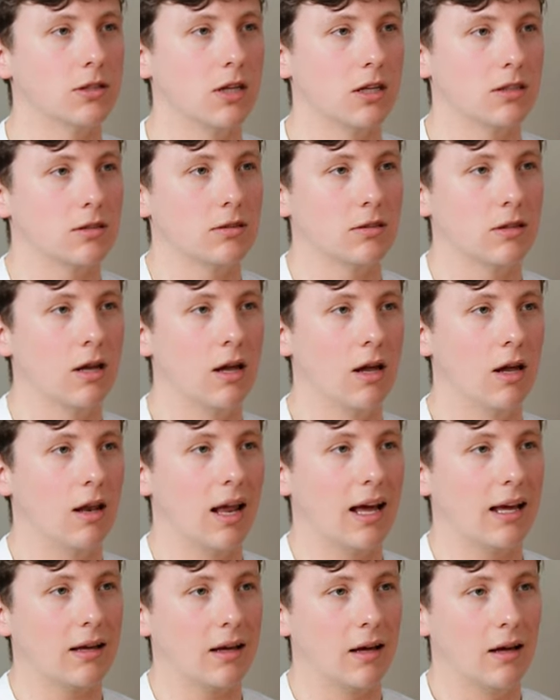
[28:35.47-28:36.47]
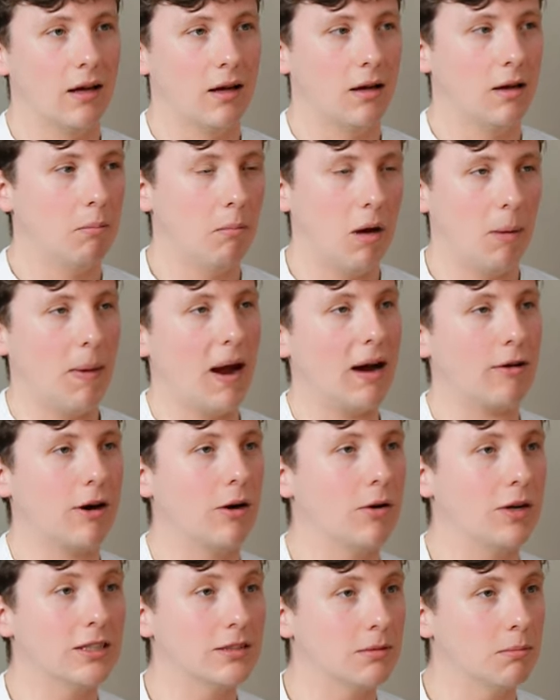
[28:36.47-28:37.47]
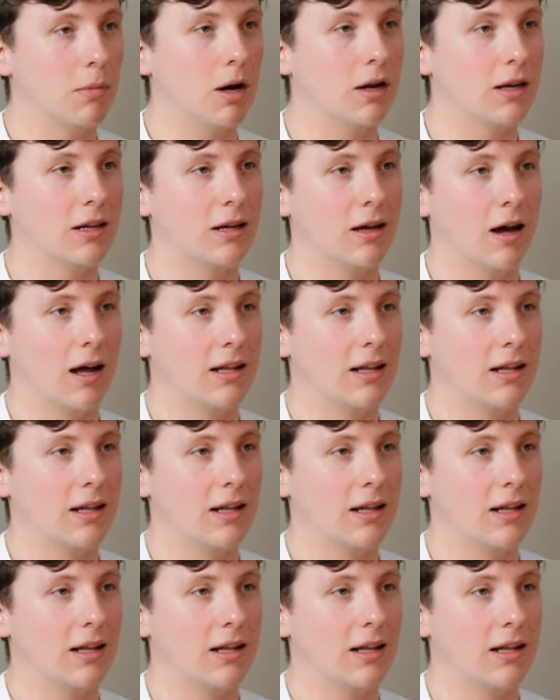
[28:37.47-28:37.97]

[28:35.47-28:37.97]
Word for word: It doesn't, like, my background isn't money.